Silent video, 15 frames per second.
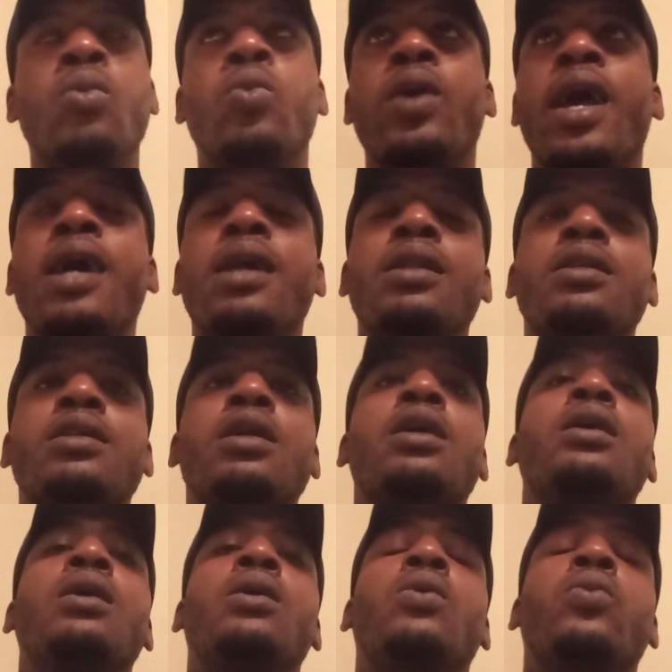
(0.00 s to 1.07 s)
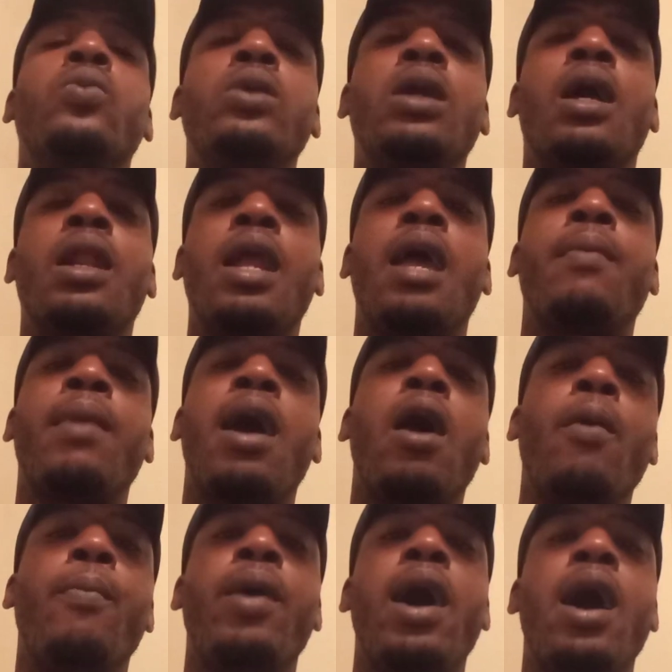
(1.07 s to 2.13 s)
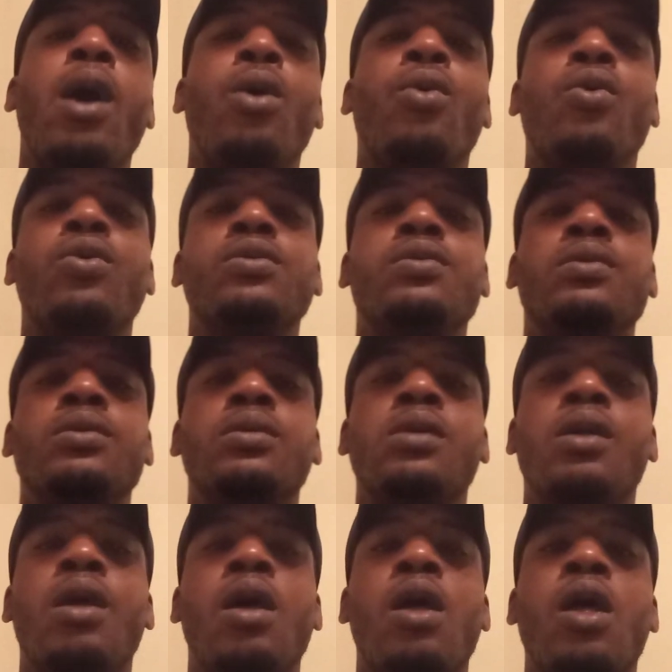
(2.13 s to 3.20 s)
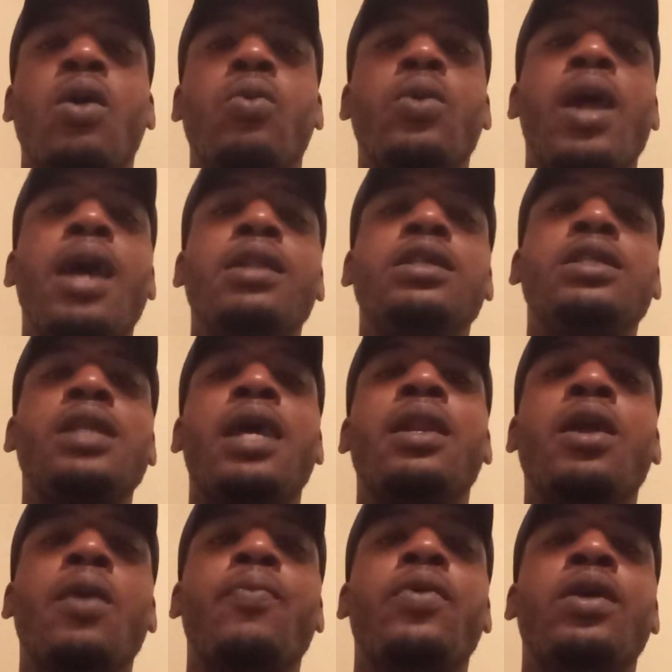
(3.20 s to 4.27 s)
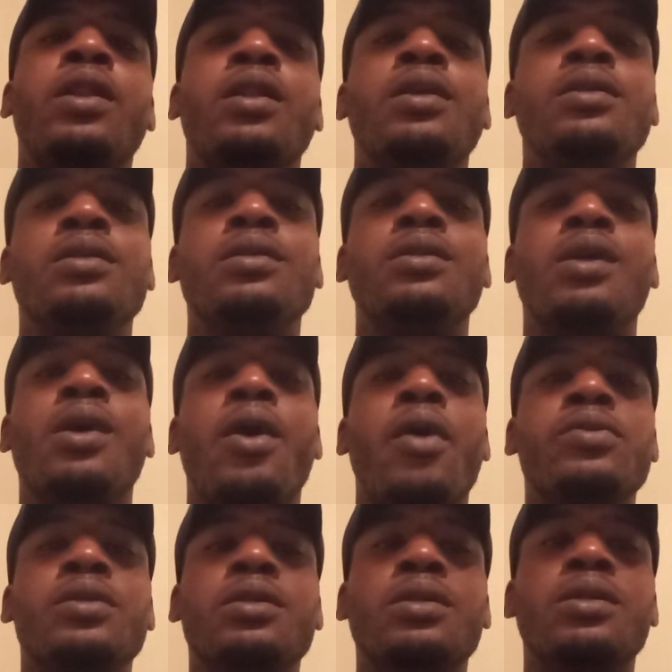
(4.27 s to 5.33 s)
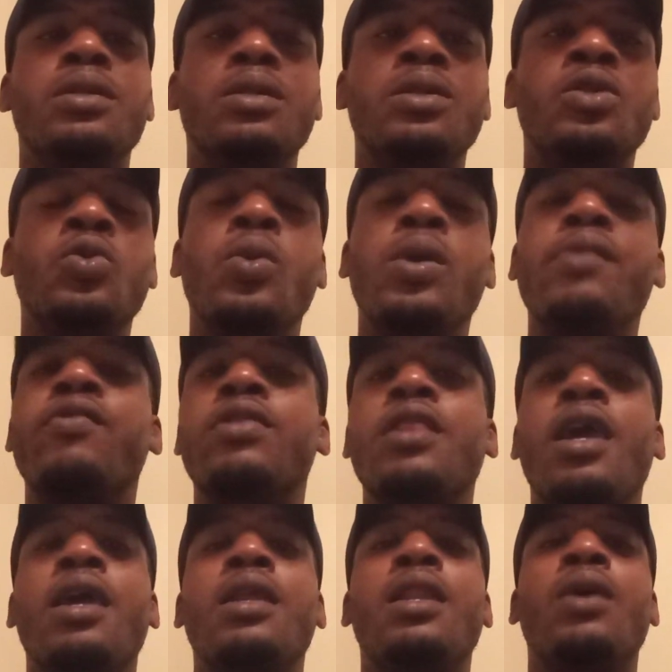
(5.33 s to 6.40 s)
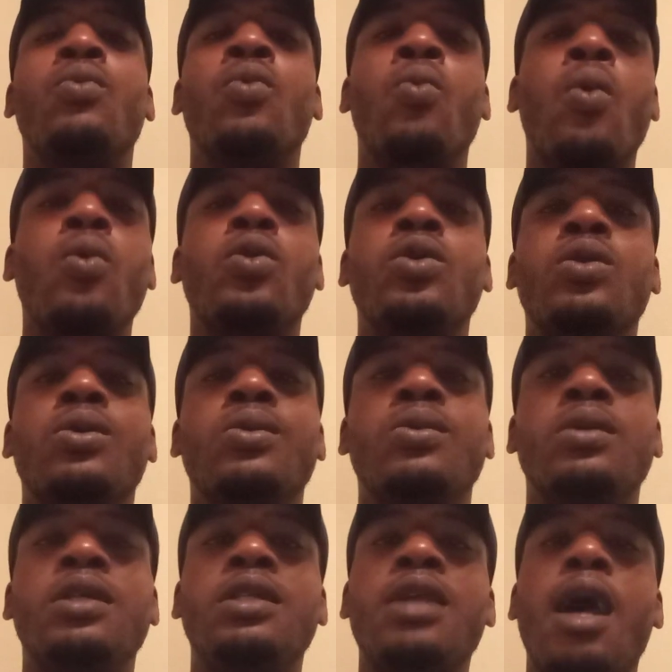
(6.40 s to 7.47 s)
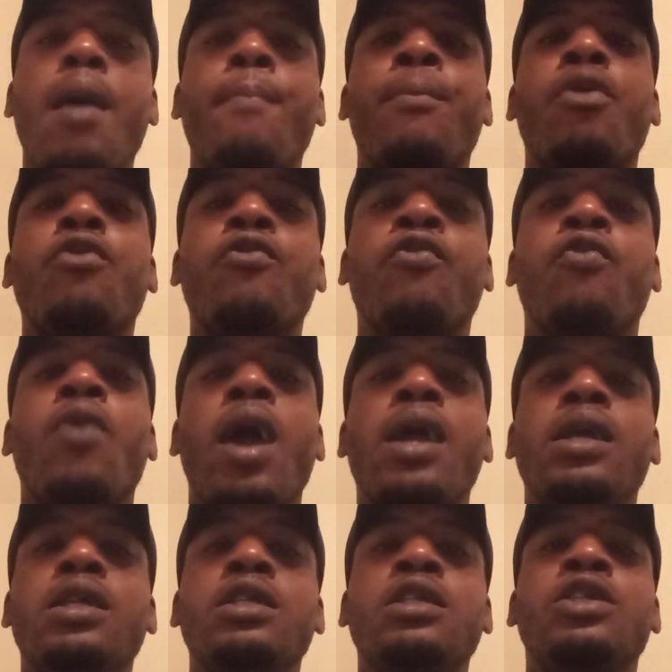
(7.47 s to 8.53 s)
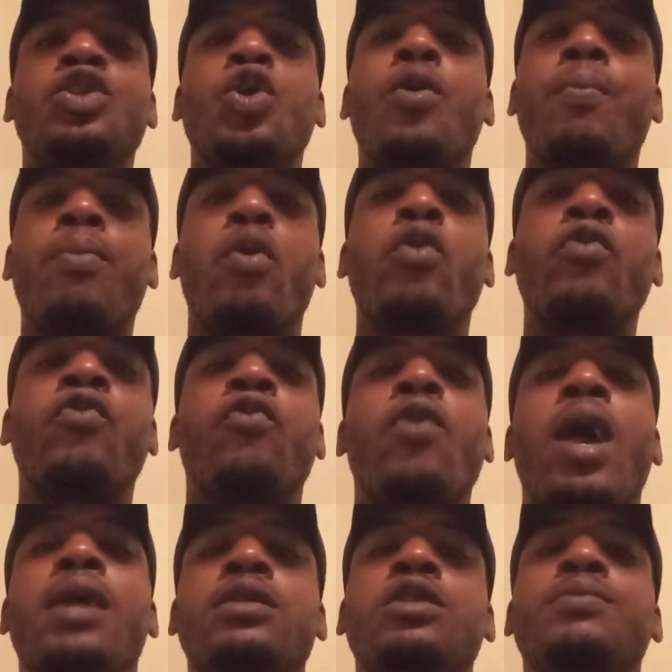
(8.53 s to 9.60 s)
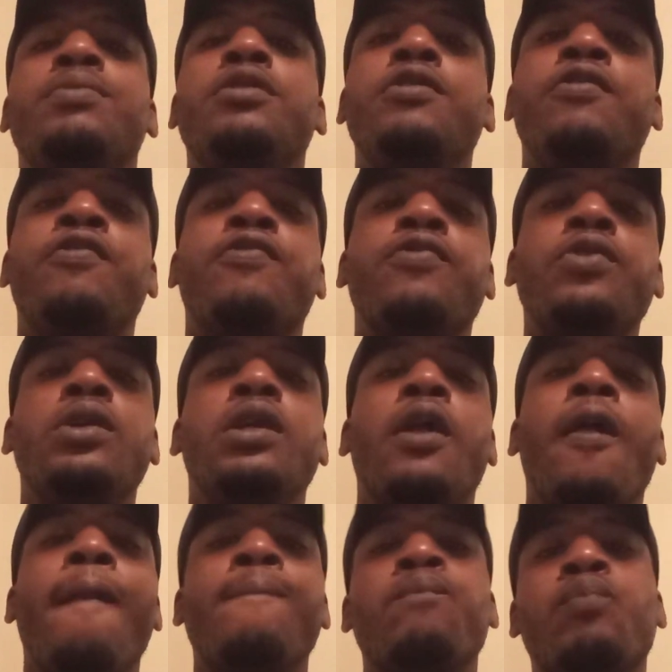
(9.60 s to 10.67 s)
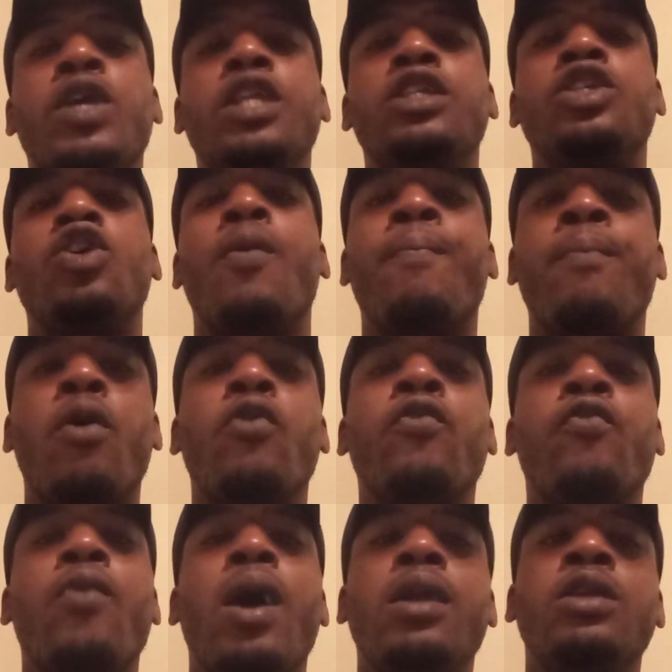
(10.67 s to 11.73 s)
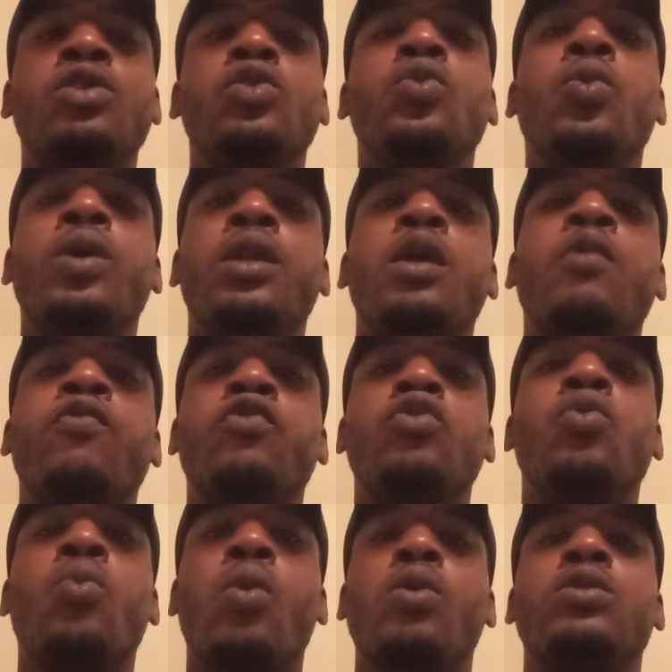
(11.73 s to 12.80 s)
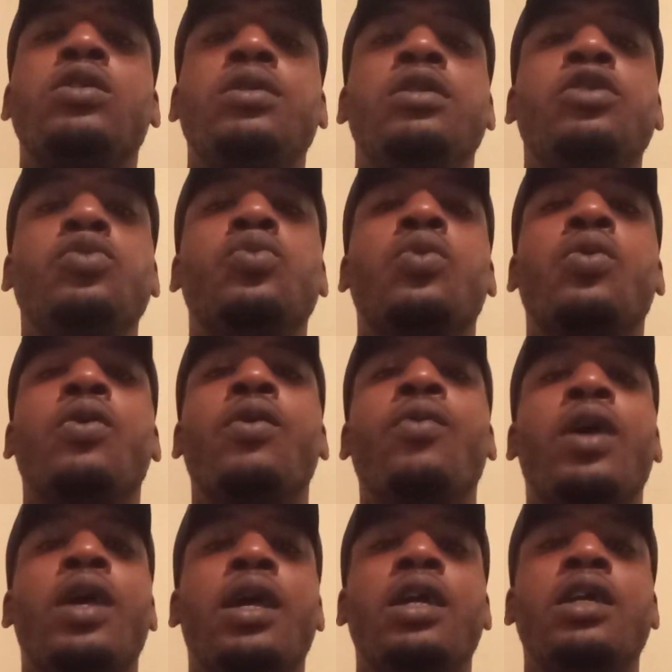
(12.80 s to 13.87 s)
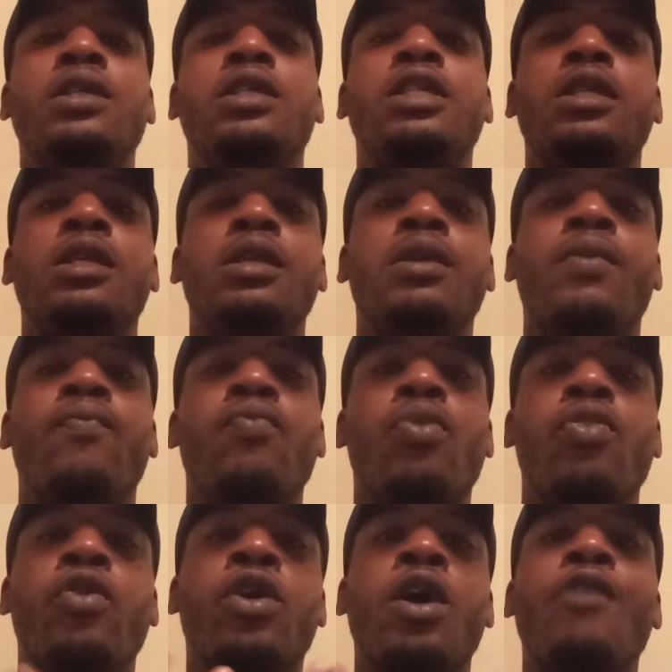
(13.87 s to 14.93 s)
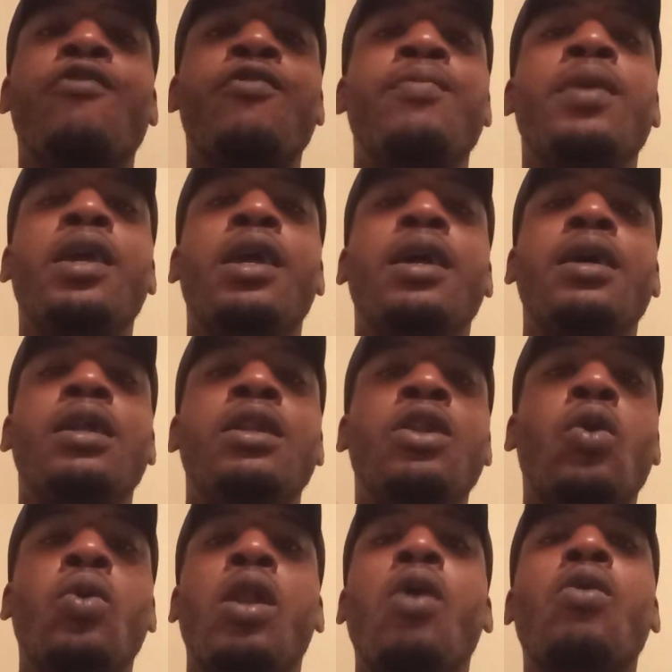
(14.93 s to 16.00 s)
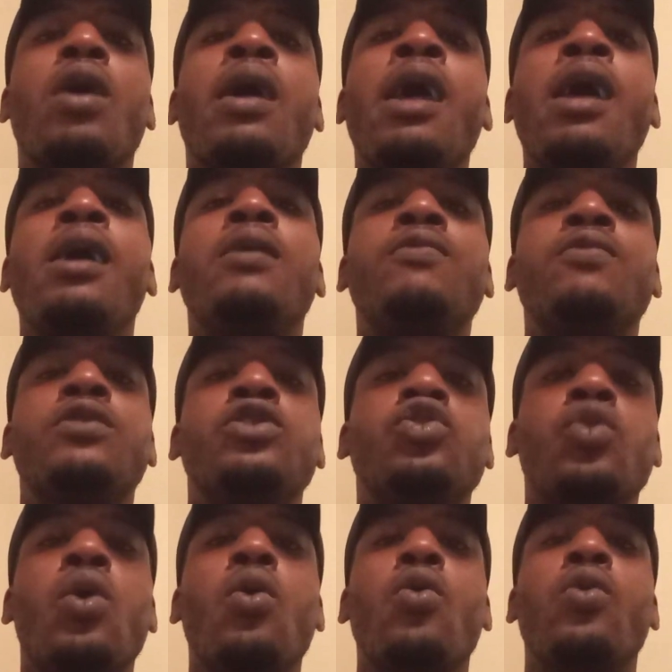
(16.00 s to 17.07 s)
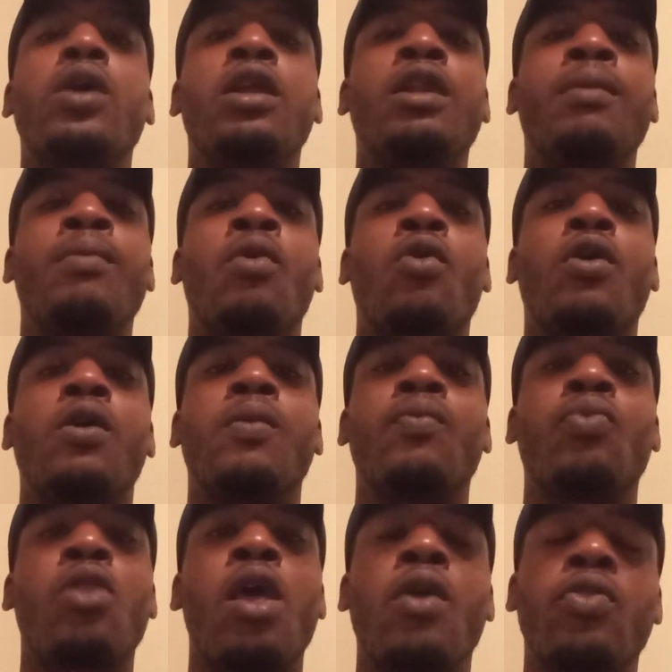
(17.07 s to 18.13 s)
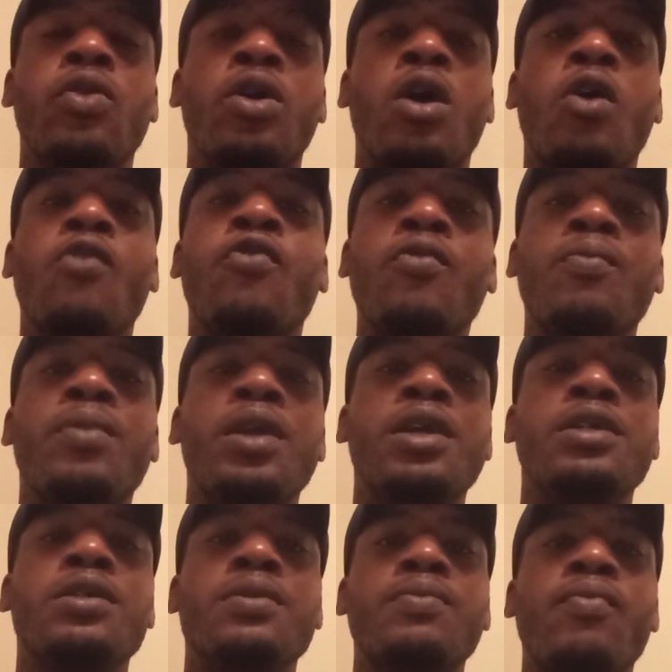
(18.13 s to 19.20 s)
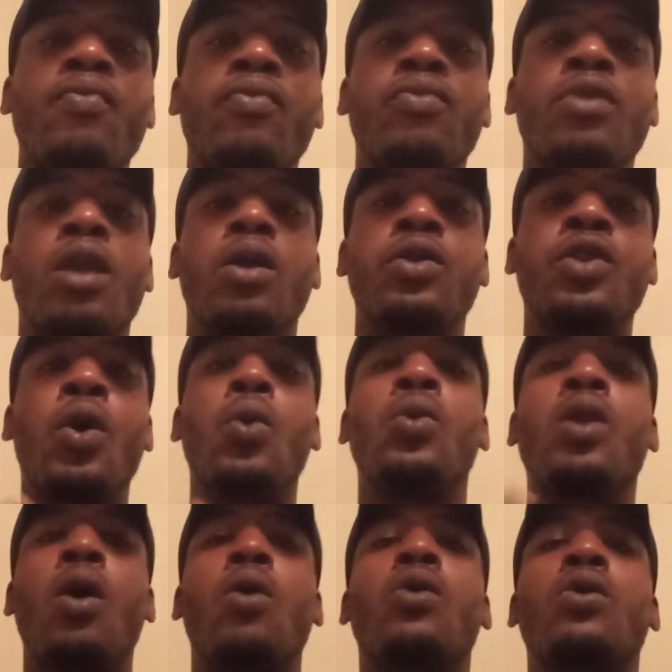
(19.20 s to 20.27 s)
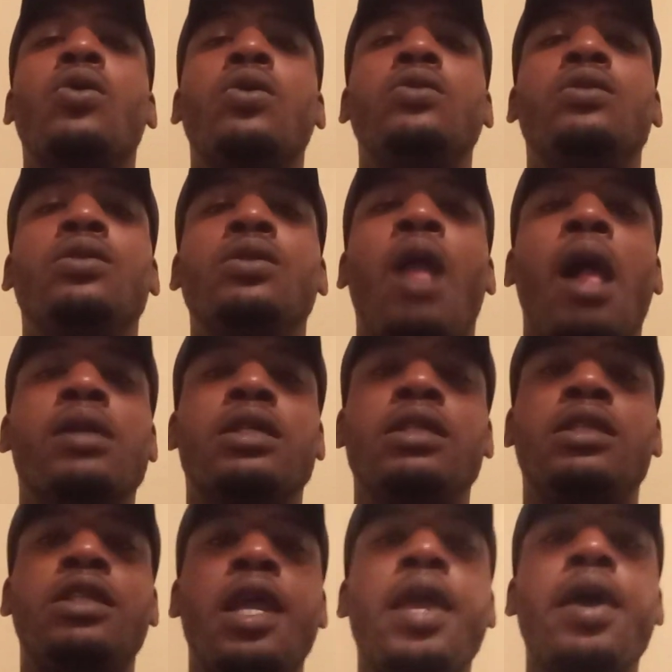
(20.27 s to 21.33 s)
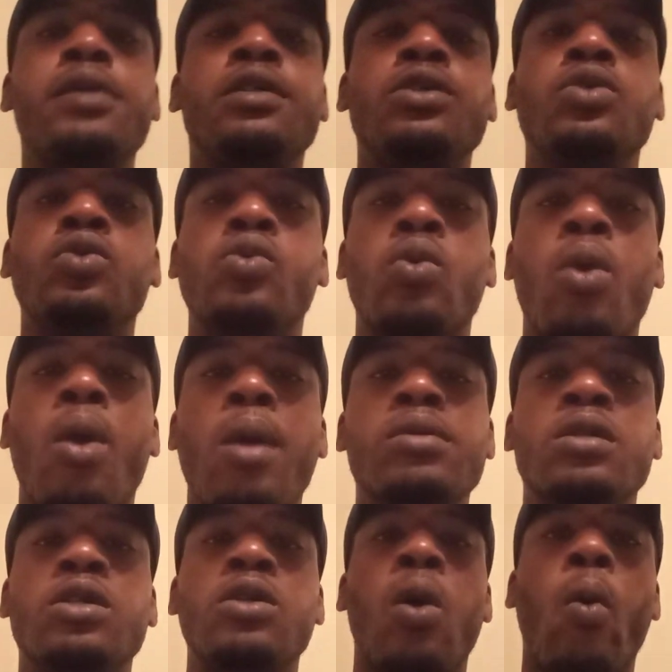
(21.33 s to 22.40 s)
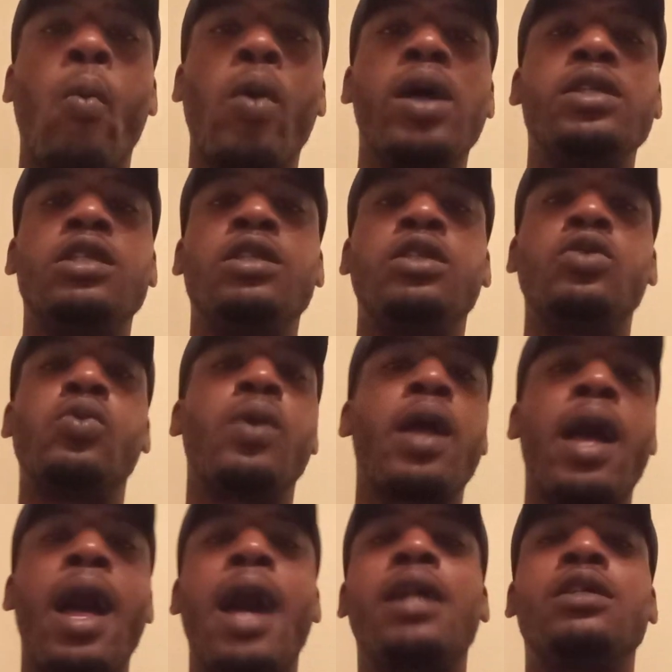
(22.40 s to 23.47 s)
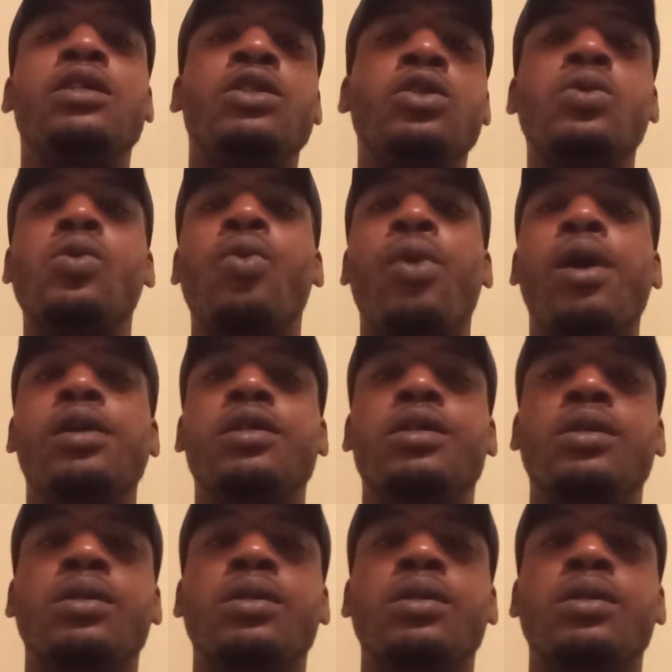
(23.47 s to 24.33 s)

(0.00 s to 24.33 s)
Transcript: We have to reclaim our power. We have to stand up and do everything that we want to do. It's our birthright. It is your birthright to be free. It is your birthright to do whatever you want to do. And see, the government no longer have control anymore. The government no longer can tell you what to do and how to do it.